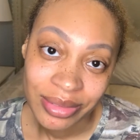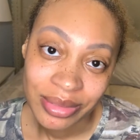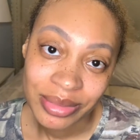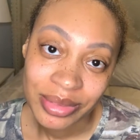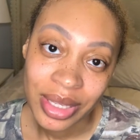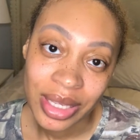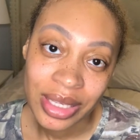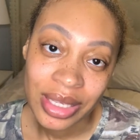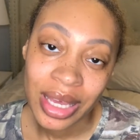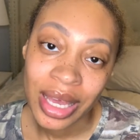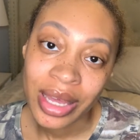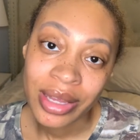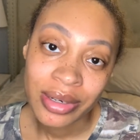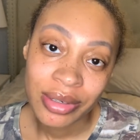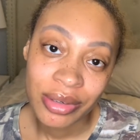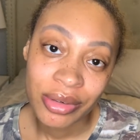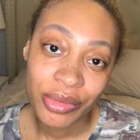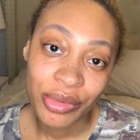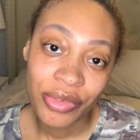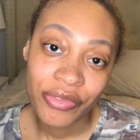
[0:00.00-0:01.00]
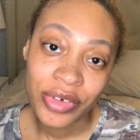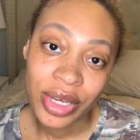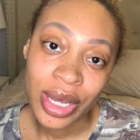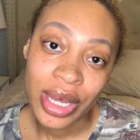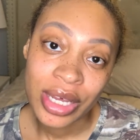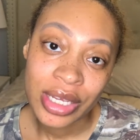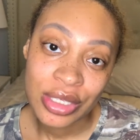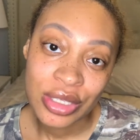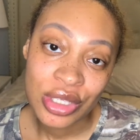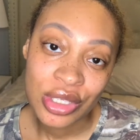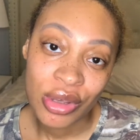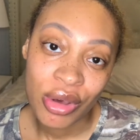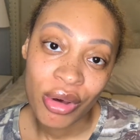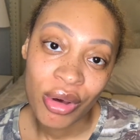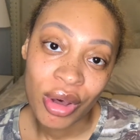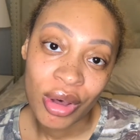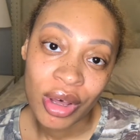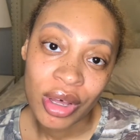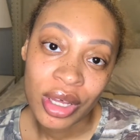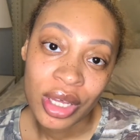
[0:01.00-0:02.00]
Like, I know if I
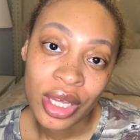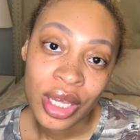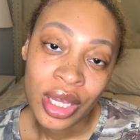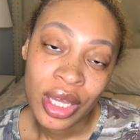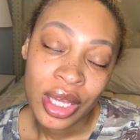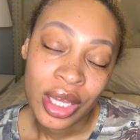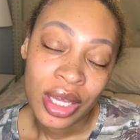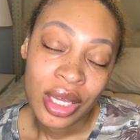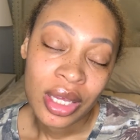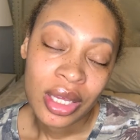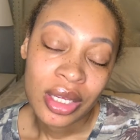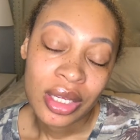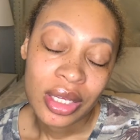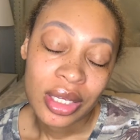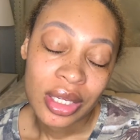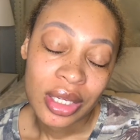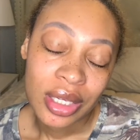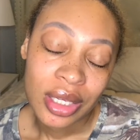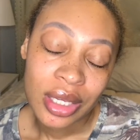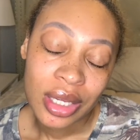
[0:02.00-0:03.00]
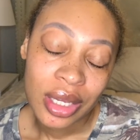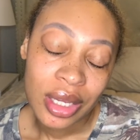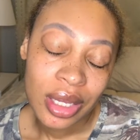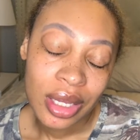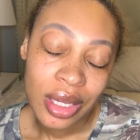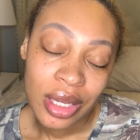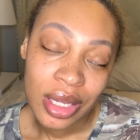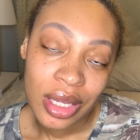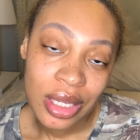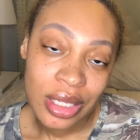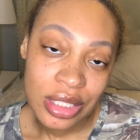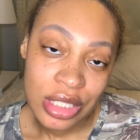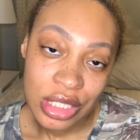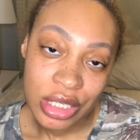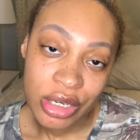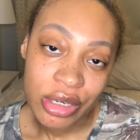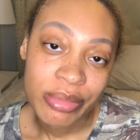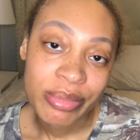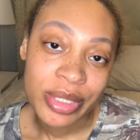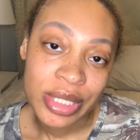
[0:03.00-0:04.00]
saw a
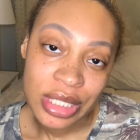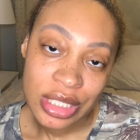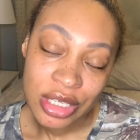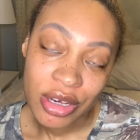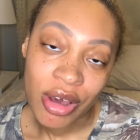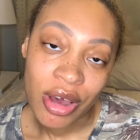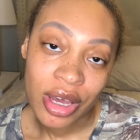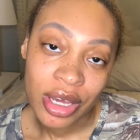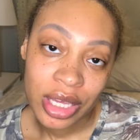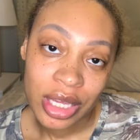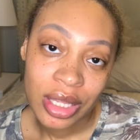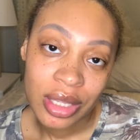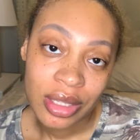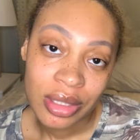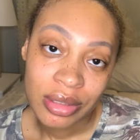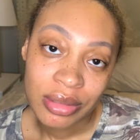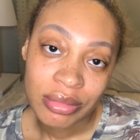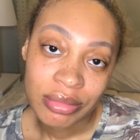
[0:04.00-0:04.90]
serpent talking,